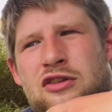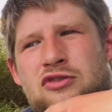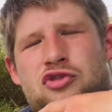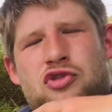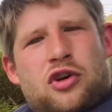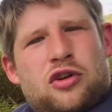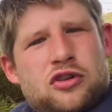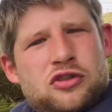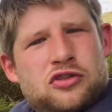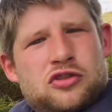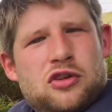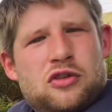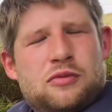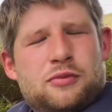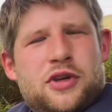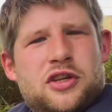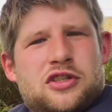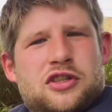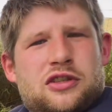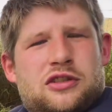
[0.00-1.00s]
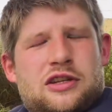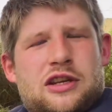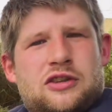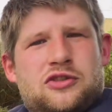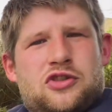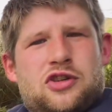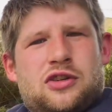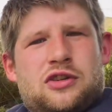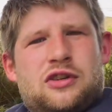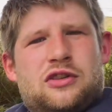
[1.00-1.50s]
drawing too much
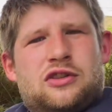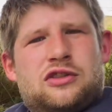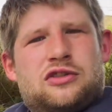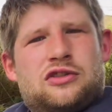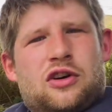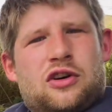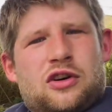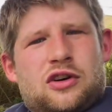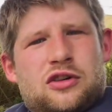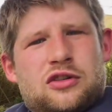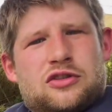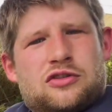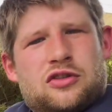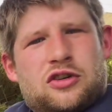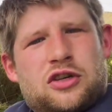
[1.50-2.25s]
attention to the dogs,